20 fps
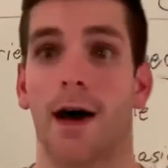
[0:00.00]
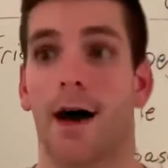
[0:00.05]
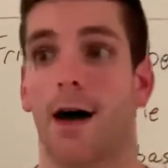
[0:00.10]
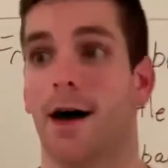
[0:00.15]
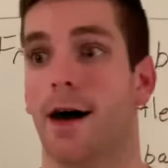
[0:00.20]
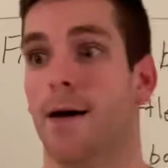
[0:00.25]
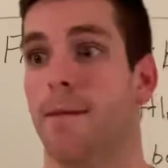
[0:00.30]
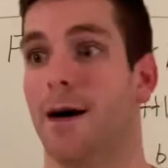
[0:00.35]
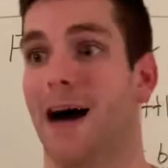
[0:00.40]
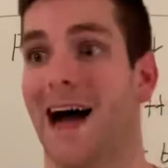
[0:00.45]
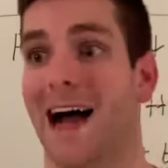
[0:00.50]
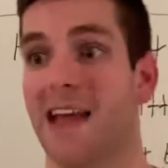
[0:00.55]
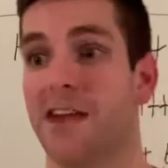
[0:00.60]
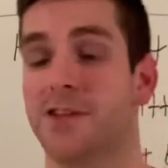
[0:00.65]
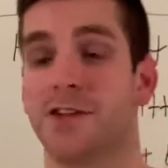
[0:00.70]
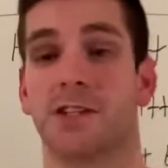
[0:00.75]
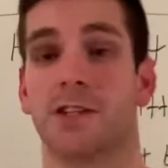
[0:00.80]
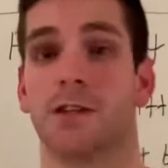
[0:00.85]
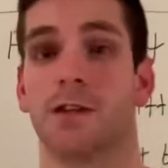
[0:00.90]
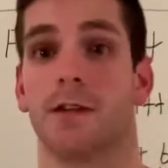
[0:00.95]
Um, I
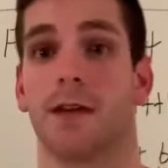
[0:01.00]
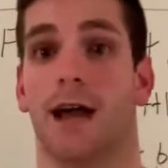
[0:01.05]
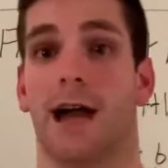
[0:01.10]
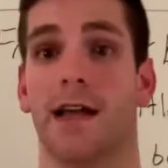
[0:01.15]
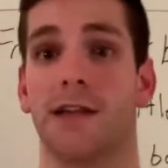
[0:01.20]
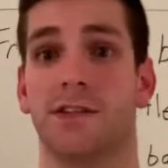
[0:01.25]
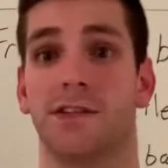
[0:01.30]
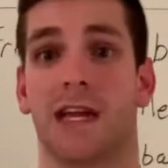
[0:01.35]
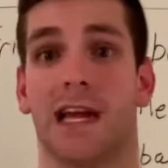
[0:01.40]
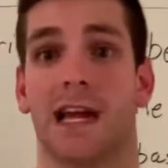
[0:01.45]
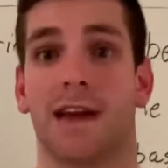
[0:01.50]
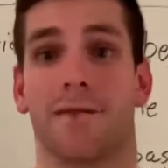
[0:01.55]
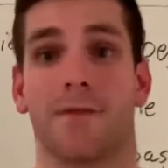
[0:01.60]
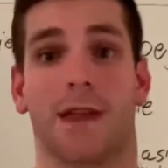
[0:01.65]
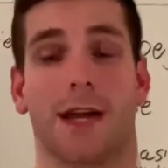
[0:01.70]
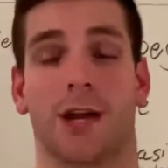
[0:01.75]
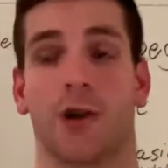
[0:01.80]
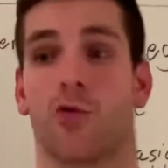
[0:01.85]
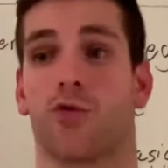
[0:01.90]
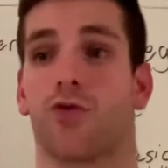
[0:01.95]
used to, I used to have
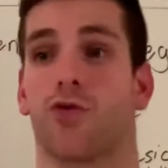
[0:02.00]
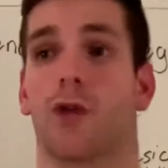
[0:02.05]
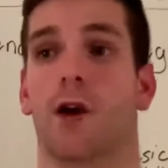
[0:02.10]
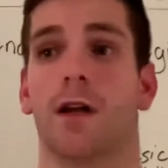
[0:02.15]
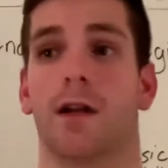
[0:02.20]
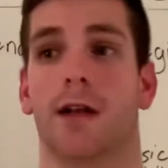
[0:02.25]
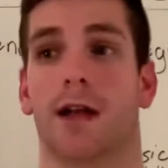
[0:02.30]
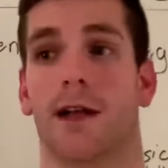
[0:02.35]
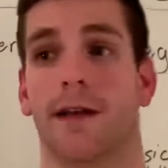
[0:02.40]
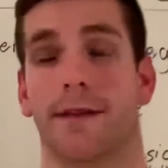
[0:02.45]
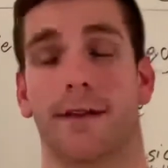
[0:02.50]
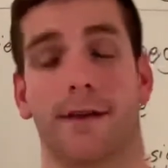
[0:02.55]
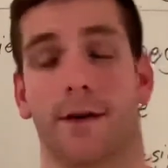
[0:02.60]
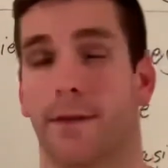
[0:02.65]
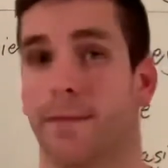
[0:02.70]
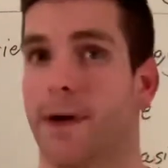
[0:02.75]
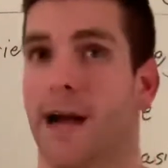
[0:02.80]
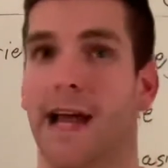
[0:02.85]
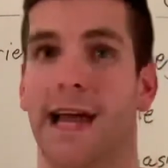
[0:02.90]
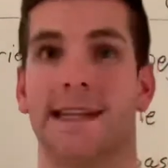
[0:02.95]
like, not, you know,
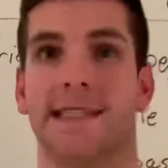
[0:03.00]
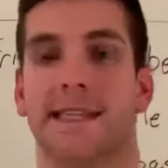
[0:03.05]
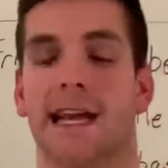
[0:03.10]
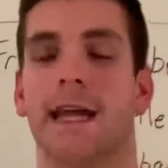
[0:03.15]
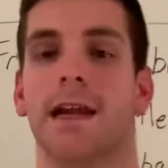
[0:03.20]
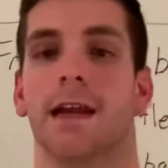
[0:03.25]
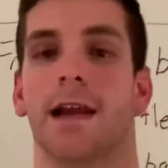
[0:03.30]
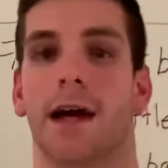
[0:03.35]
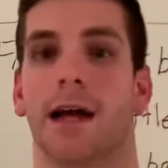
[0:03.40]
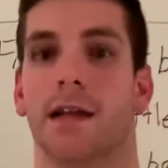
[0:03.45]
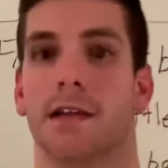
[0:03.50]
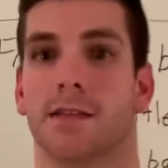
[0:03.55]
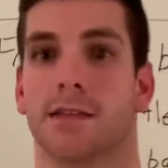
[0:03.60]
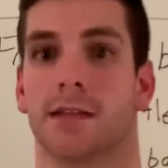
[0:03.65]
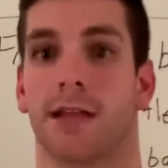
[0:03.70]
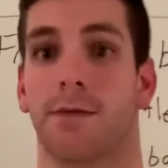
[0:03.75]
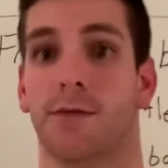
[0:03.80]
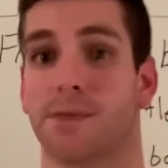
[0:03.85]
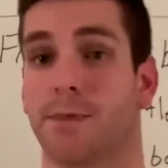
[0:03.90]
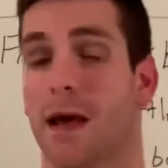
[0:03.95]
I had
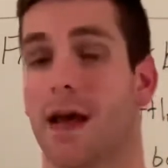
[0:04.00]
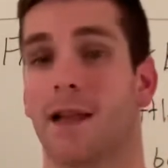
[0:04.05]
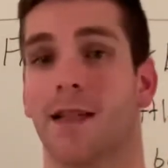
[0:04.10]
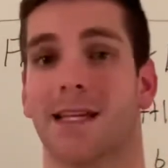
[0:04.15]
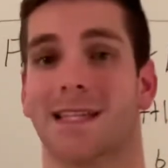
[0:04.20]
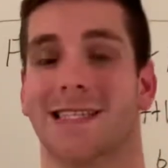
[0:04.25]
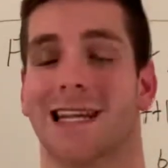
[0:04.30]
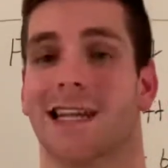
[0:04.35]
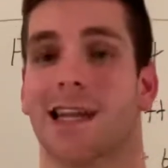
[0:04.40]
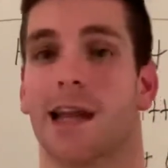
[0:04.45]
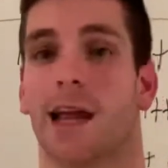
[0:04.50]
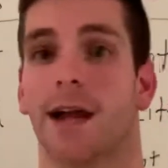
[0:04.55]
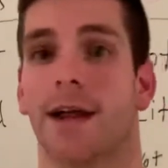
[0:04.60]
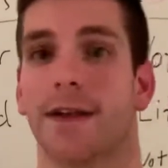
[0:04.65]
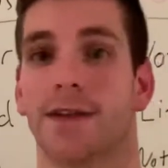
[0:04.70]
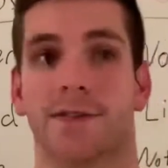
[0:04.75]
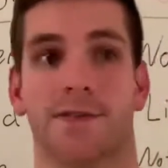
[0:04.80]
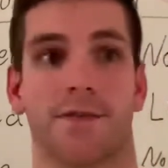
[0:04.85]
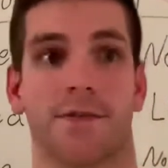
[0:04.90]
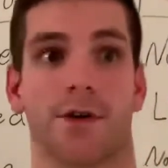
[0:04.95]
tendonitis. I was battling
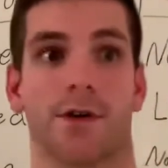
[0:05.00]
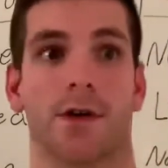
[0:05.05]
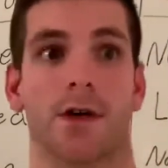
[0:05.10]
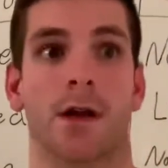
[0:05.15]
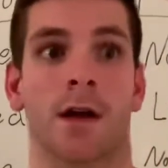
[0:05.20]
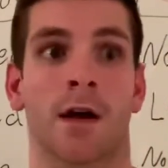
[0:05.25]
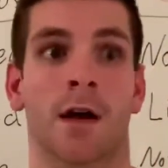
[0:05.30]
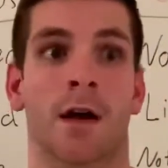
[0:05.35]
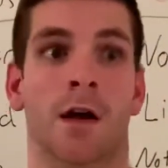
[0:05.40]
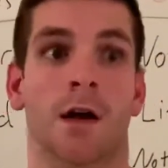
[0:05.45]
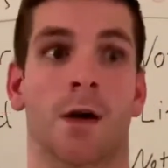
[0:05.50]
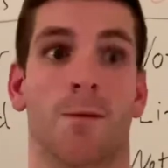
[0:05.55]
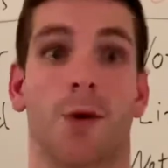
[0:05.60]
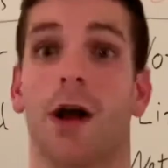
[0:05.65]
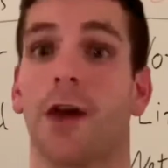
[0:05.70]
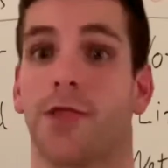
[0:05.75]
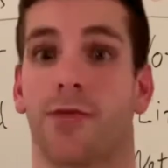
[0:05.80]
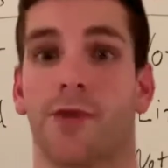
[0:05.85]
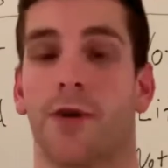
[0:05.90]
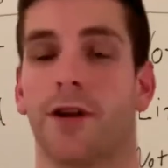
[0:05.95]
tendonitis for
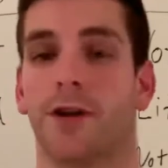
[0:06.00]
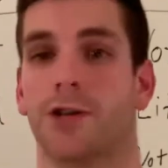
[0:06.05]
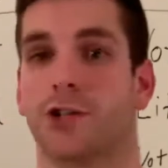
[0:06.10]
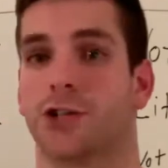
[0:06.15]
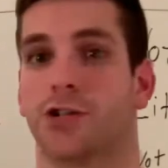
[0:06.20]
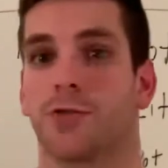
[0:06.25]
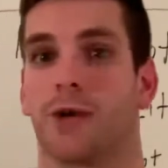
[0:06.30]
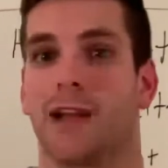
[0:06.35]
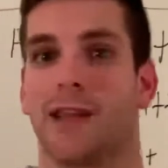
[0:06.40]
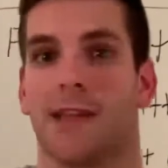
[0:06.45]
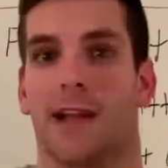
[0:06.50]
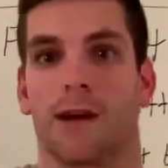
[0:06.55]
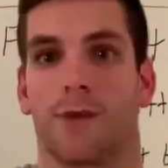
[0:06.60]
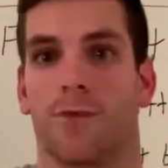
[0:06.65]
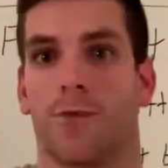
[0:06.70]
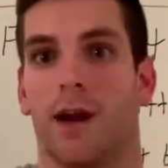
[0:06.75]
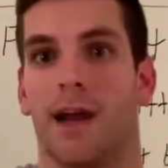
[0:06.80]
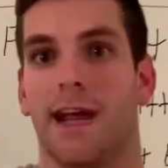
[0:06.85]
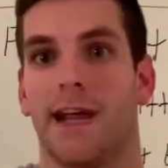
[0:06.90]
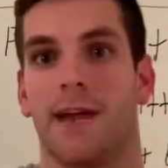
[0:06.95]
probably three years straight, like
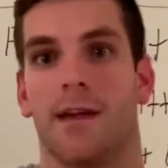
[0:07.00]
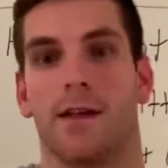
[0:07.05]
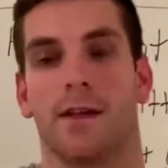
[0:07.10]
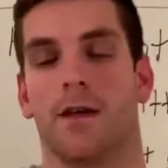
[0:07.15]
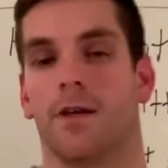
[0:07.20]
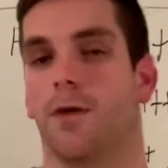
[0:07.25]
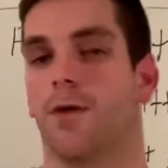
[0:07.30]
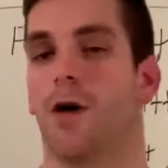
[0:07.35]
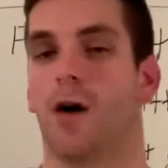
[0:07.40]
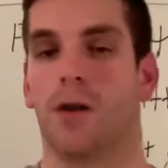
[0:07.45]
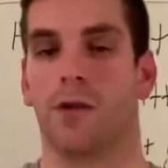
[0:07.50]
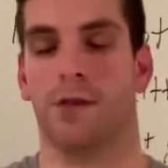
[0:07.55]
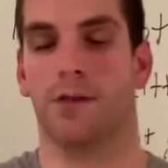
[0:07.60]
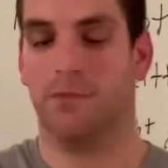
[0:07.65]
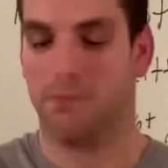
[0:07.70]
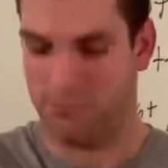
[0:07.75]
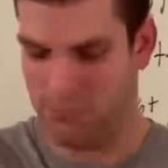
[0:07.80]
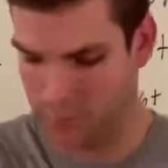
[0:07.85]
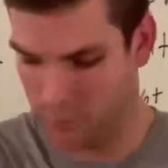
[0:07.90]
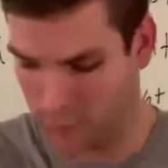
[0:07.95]
right, you know, on,
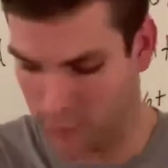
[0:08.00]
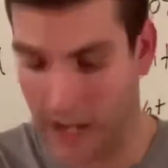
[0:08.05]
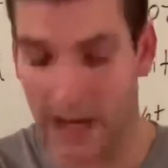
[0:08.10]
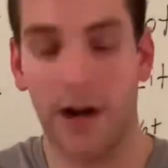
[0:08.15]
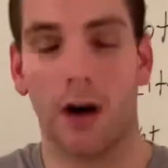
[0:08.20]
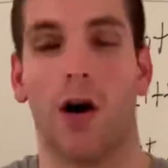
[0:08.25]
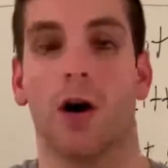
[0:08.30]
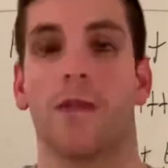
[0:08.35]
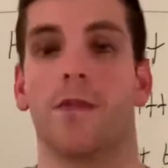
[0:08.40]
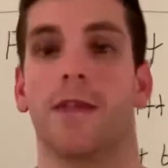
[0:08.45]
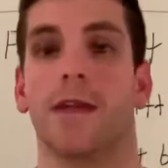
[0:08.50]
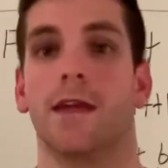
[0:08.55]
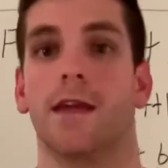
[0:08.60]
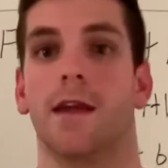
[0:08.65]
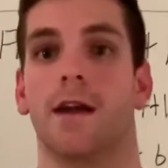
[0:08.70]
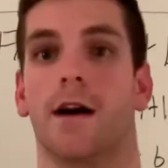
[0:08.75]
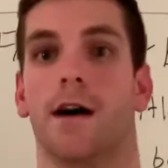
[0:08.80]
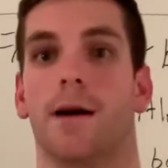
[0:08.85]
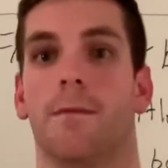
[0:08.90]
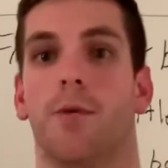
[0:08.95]
right on
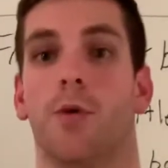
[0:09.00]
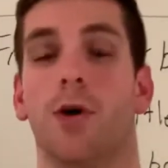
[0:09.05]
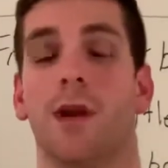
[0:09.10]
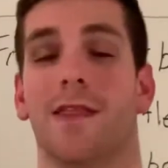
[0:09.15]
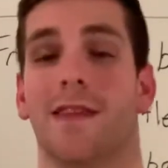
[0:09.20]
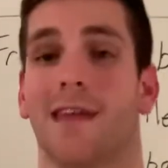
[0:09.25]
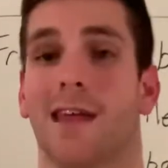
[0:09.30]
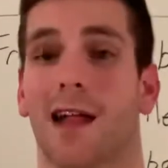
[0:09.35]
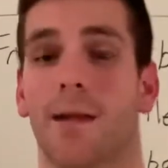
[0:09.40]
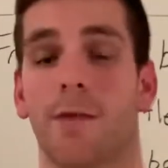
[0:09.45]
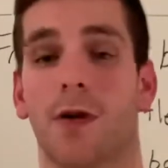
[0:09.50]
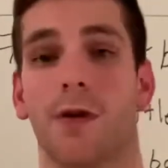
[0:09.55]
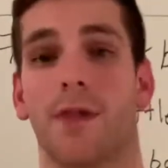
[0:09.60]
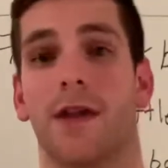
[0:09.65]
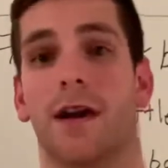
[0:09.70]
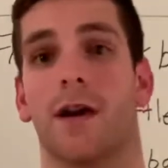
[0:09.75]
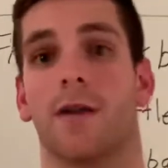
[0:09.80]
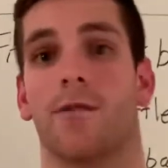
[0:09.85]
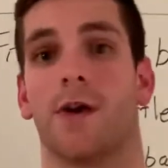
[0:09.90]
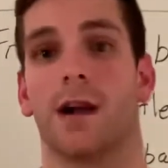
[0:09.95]
the uh, point of the elbow
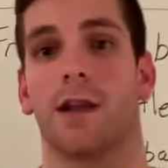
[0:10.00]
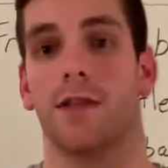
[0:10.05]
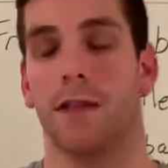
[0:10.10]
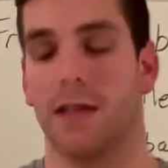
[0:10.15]
there, right on the